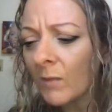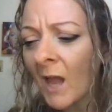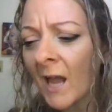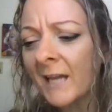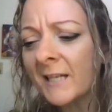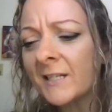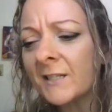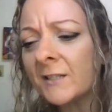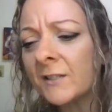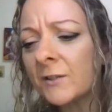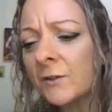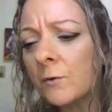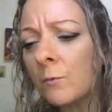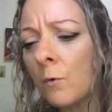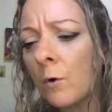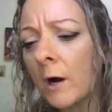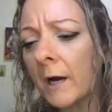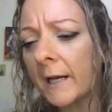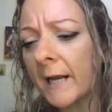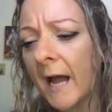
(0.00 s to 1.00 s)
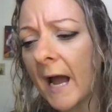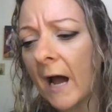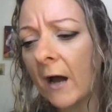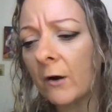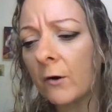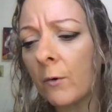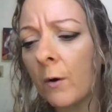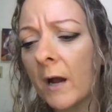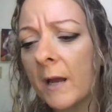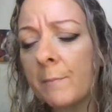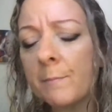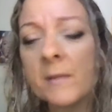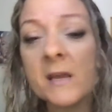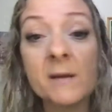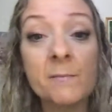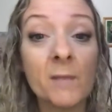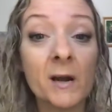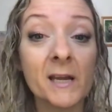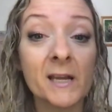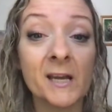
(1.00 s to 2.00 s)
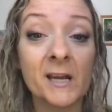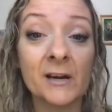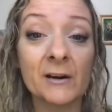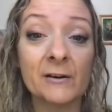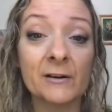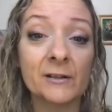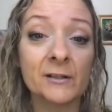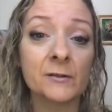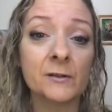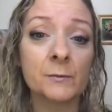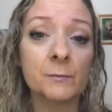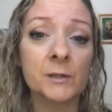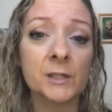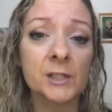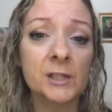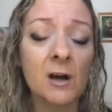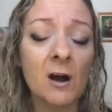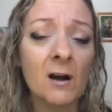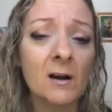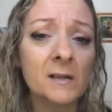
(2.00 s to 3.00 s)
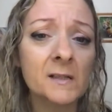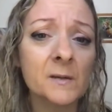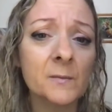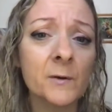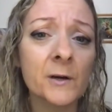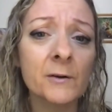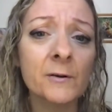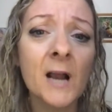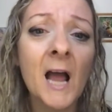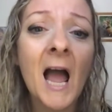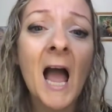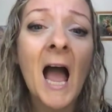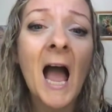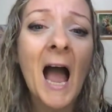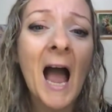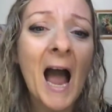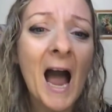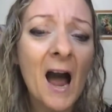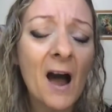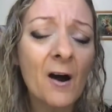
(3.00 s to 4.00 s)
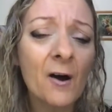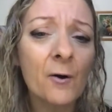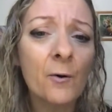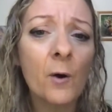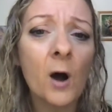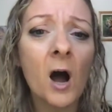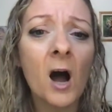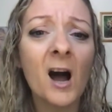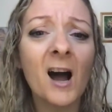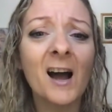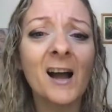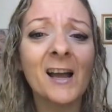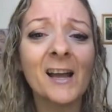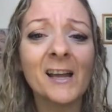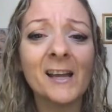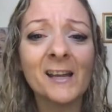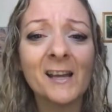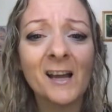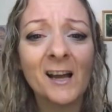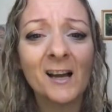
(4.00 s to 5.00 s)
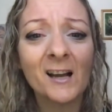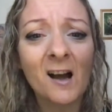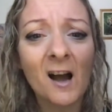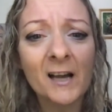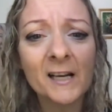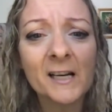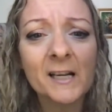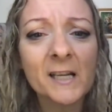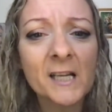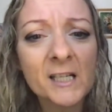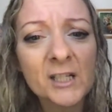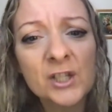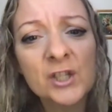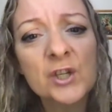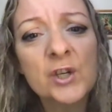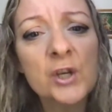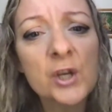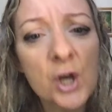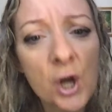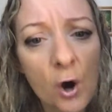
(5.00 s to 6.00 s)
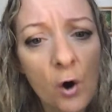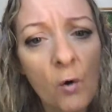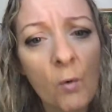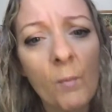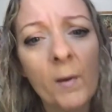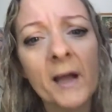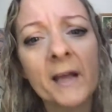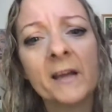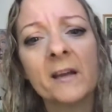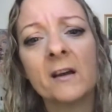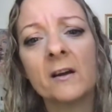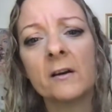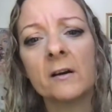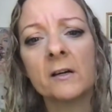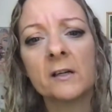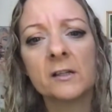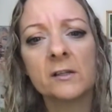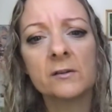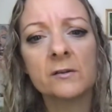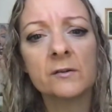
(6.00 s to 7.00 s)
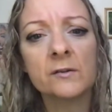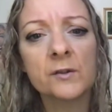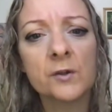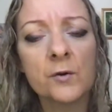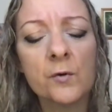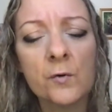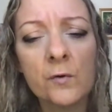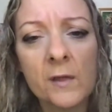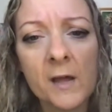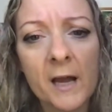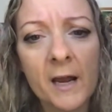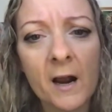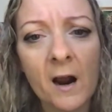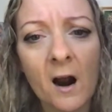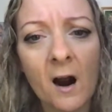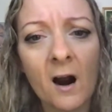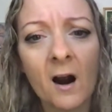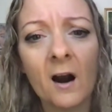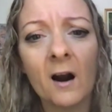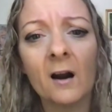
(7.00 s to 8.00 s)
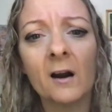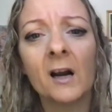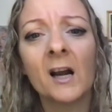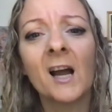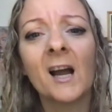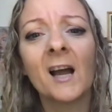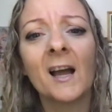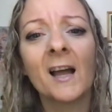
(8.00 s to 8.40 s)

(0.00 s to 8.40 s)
I did do one, How Do I Meet My Characters, which talks about how I kind of get to know my characters, who they are.